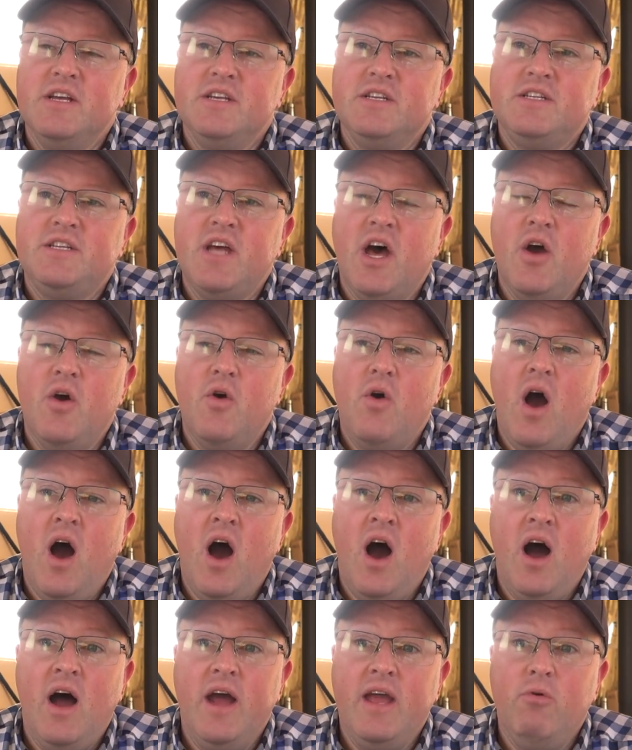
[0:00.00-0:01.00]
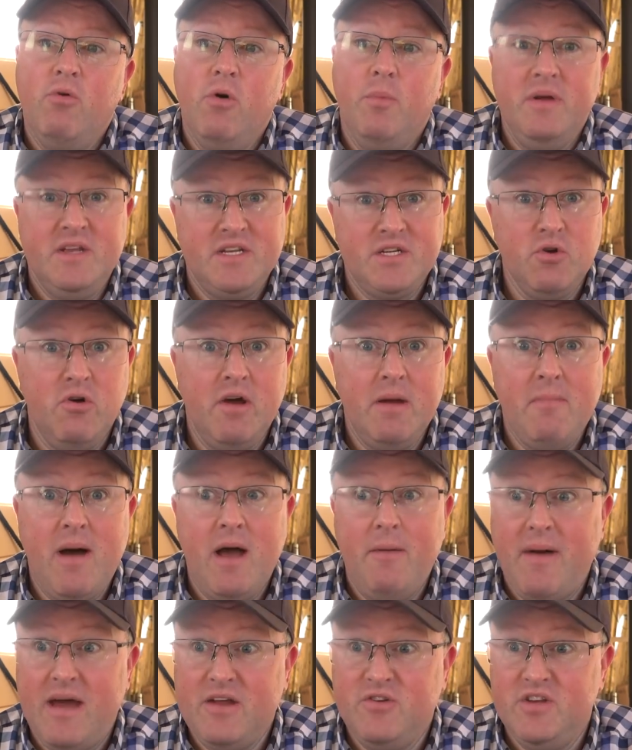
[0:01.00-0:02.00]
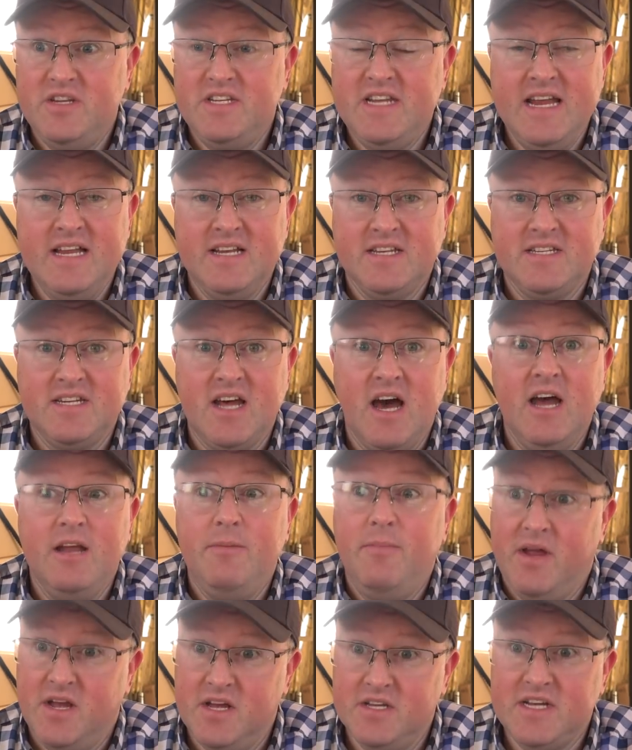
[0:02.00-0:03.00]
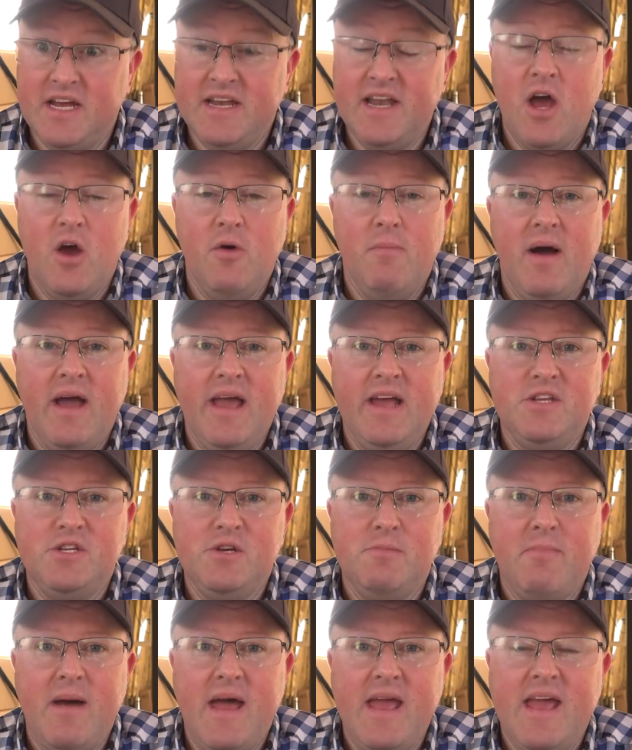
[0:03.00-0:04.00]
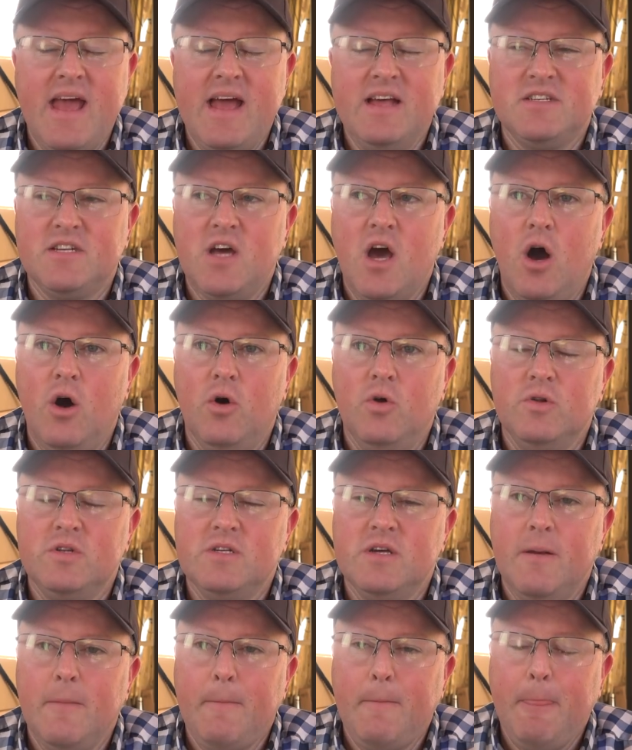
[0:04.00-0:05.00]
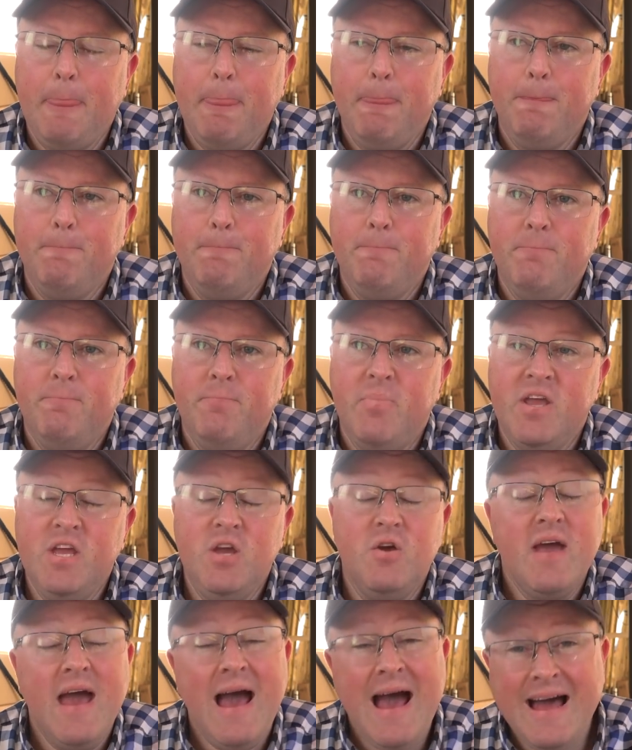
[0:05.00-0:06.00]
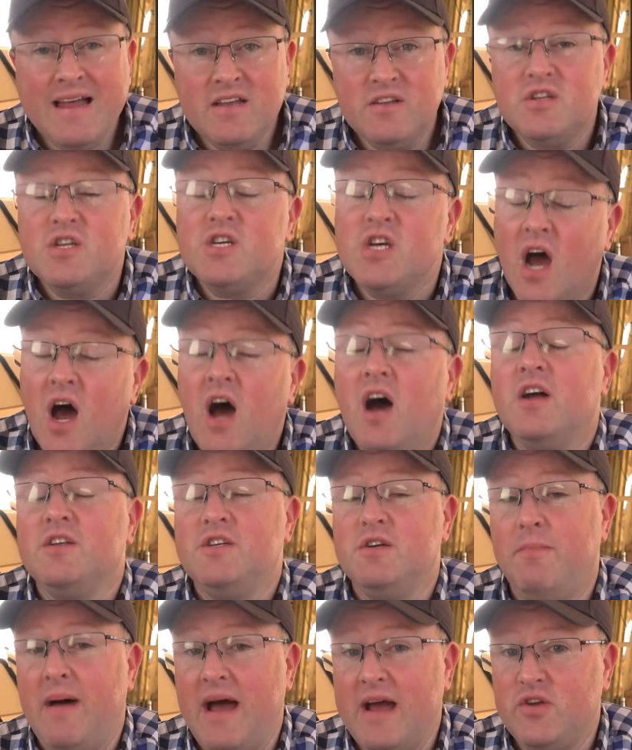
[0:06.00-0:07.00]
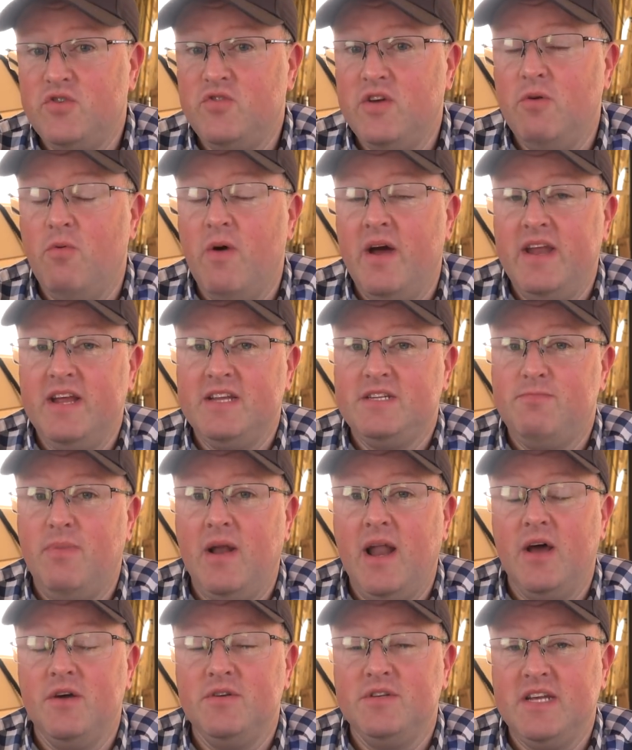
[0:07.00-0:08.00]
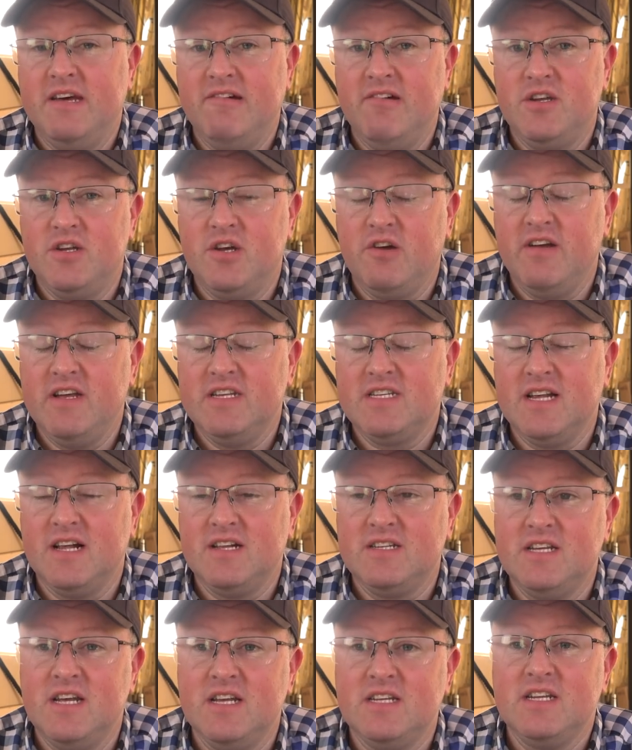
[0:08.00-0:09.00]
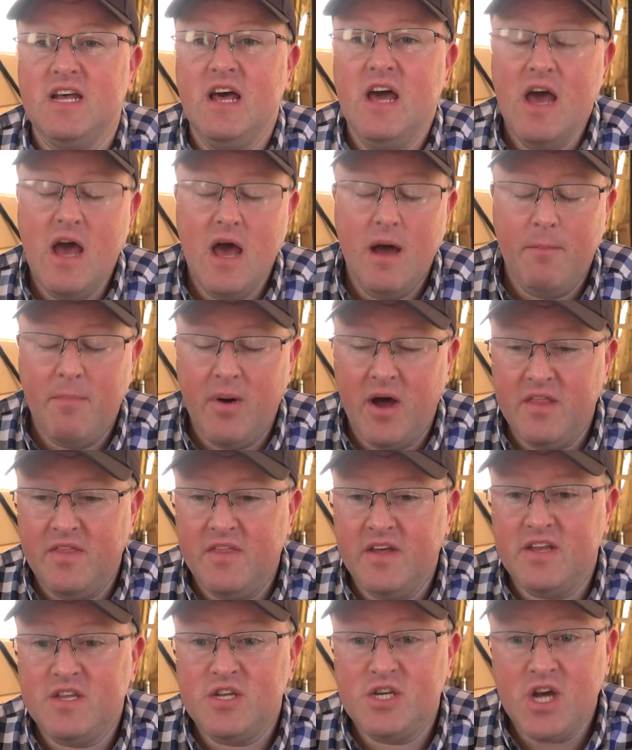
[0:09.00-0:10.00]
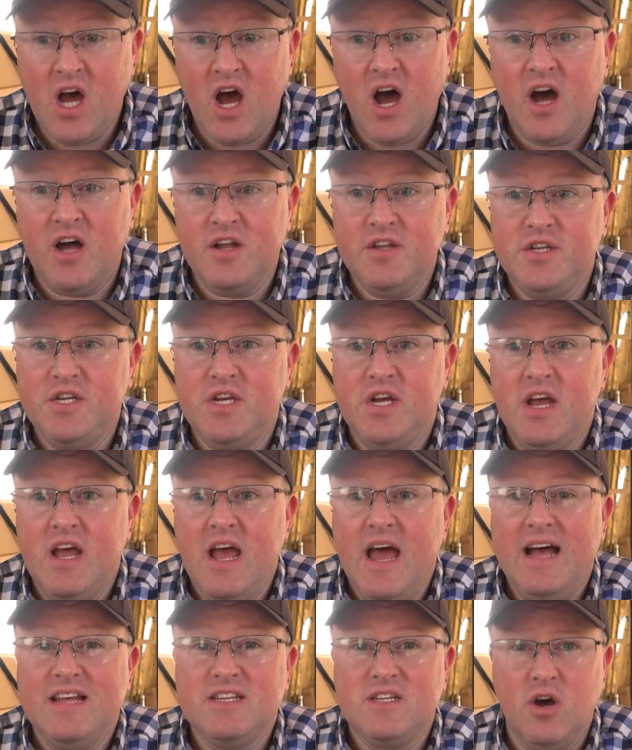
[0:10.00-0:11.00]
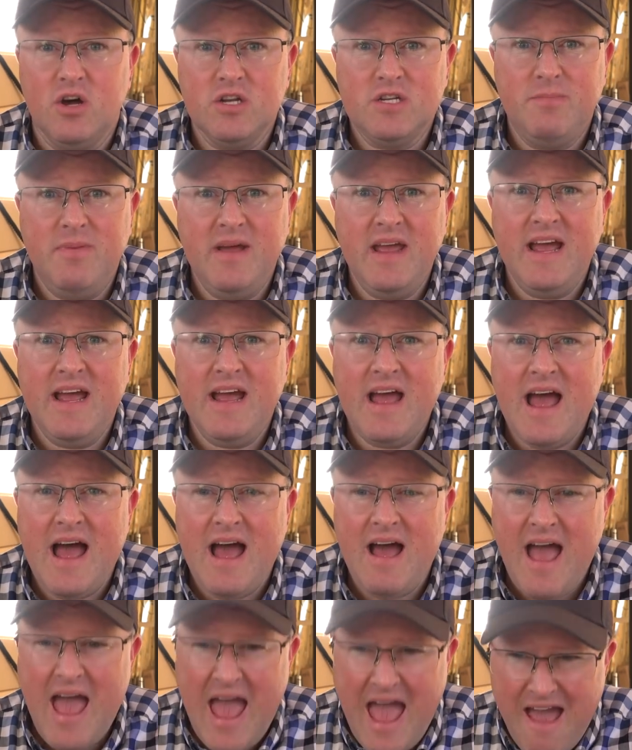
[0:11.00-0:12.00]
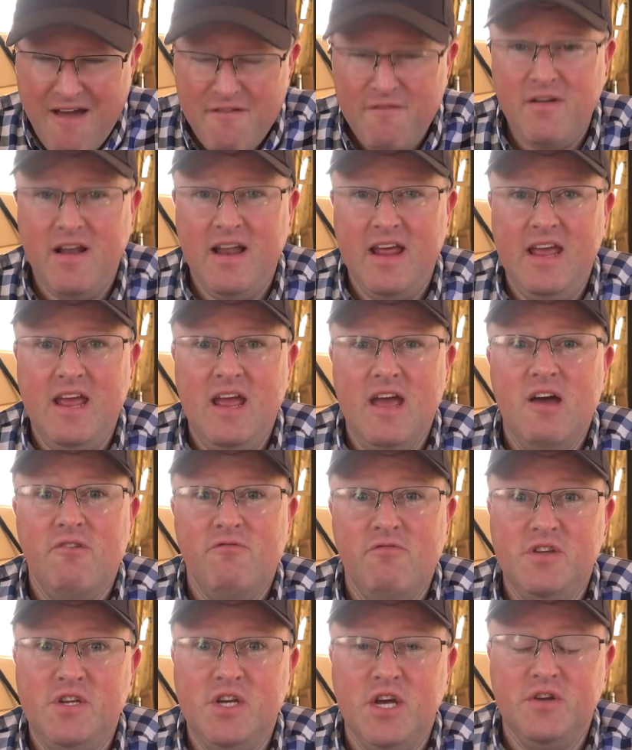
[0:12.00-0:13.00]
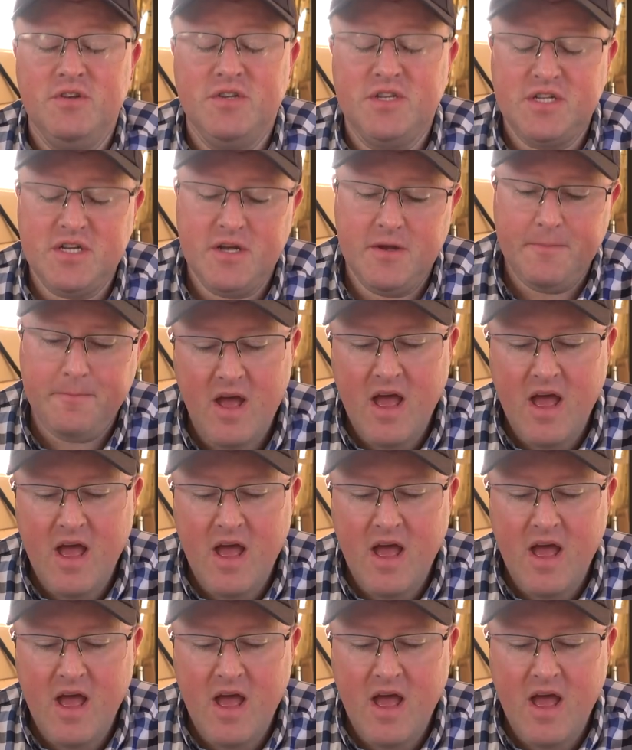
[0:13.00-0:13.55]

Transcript: So I will be storing my batteries inside because I know my engine bay gets cold. But you can charge a battery when it's below zero degrees Celsius, but the charge has got to be heavily reduced.